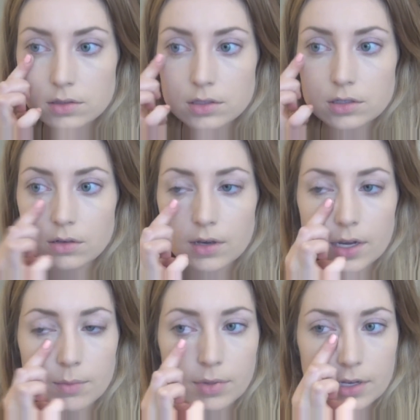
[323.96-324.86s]
to
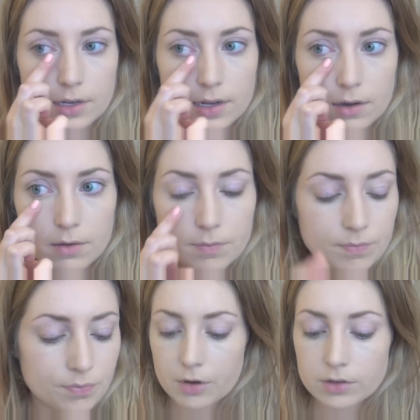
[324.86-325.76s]
kind of blend it out.
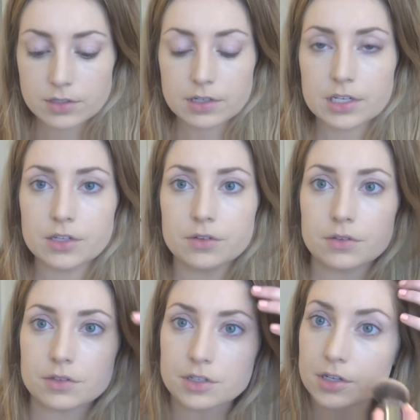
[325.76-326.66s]
You also can
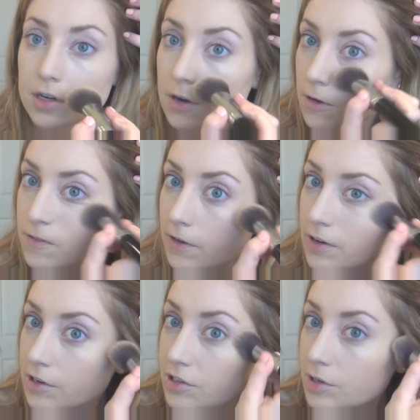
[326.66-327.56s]
use your
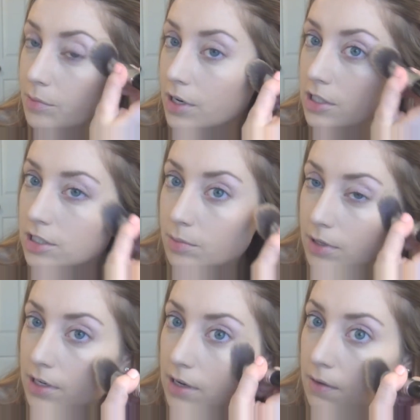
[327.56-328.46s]
foundation brush to
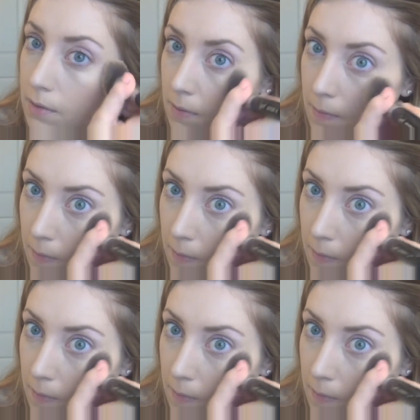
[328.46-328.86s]
blend it out.